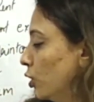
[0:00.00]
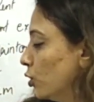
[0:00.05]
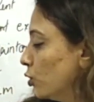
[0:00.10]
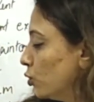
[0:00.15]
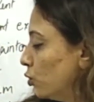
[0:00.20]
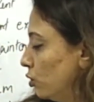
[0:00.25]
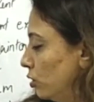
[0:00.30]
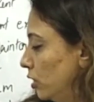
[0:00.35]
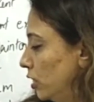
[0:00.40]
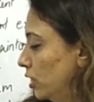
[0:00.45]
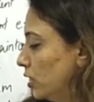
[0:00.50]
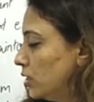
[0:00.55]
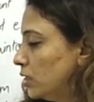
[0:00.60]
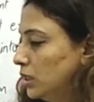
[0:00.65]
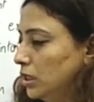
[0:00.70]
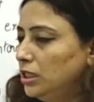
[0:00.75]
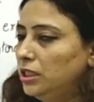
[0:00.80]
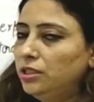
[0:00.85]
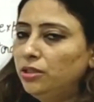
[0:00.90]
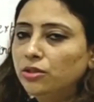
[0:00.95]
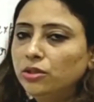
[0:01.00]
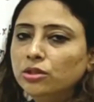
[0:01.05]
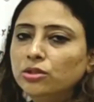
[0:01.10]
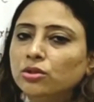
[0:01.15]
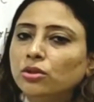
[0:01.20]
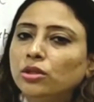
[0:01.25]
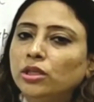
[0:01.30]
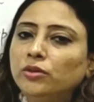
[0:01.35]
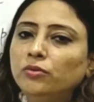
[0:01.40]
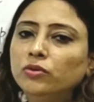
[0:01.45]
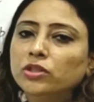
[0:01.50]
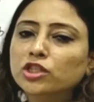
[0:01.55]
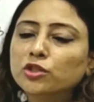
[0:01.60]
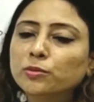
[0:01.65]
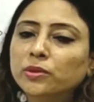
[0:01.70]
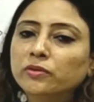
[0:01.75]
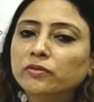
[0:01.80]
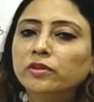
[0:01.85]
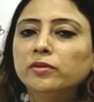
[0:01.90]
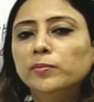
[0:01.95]
so this interest on
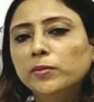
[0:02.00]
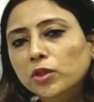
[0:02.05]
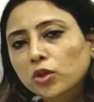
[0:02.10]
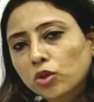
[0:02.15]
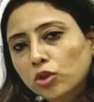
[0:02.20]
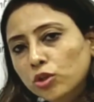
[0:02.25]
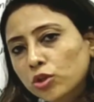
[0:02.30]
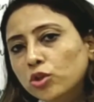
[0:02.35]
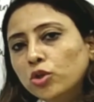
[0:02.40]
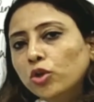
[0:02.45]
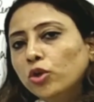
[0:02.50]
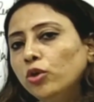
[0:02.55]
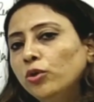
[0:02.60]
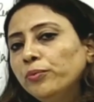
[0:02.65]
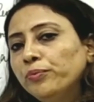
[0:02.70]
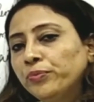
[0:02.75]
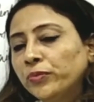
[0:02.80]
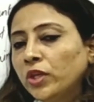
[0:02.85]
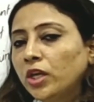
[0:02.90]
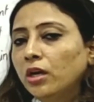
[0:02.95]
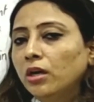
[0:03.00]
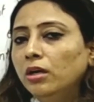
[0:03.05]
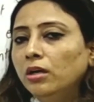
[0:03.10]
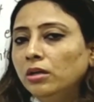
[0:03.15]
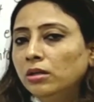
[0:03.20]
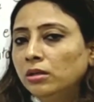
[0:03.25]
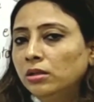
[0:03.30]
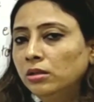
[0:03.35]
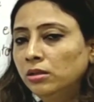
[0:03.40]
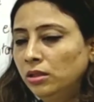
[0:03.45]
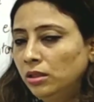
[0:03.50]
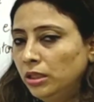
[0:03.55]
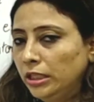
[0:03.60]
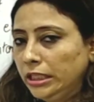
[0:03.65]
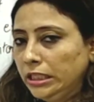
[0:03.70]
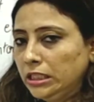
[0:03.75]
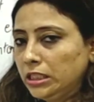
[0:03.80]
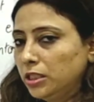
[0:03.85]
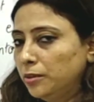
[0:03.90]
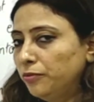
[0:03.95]
investment will be also a
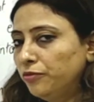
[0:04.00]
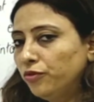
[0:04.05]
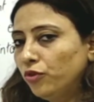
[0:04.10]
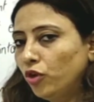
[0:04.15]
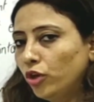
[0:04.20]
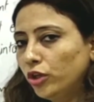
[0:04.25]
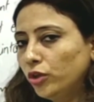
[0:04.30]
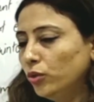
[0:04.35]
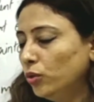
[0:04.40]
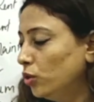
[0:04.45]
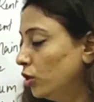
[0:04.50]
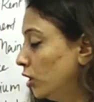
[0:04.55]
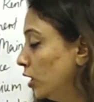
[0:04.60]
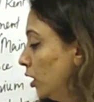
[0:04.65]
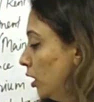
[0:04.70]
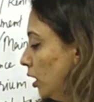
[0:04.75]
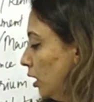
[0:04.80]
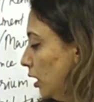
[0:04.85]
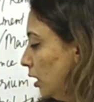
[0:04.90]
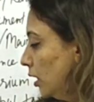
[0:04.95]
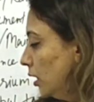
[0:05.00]
receipt for you.